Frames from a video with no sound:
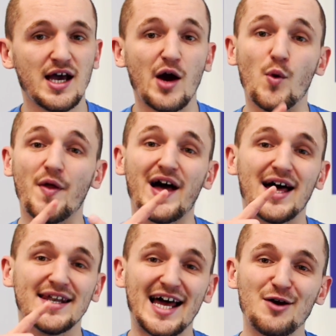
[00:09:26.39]
and what that
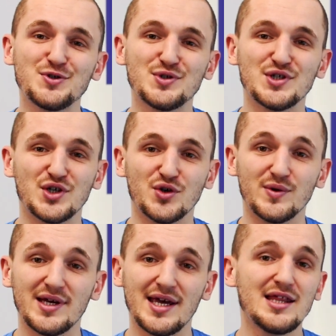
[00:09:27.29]
allows you to
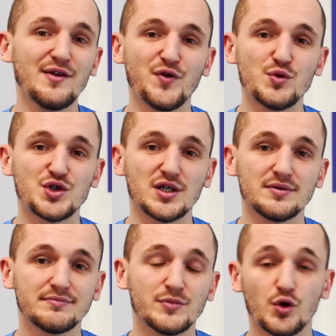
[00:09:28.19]
do in the
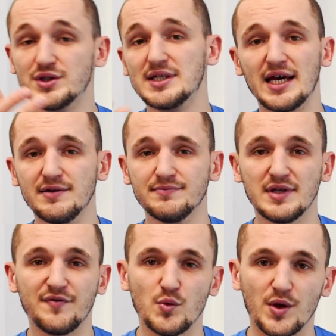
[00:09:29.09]
future, or today
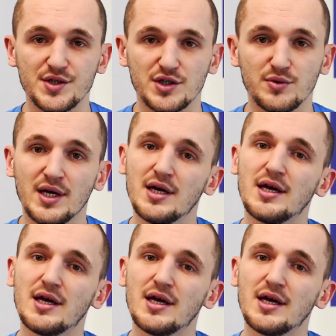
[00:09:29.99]
if you want to,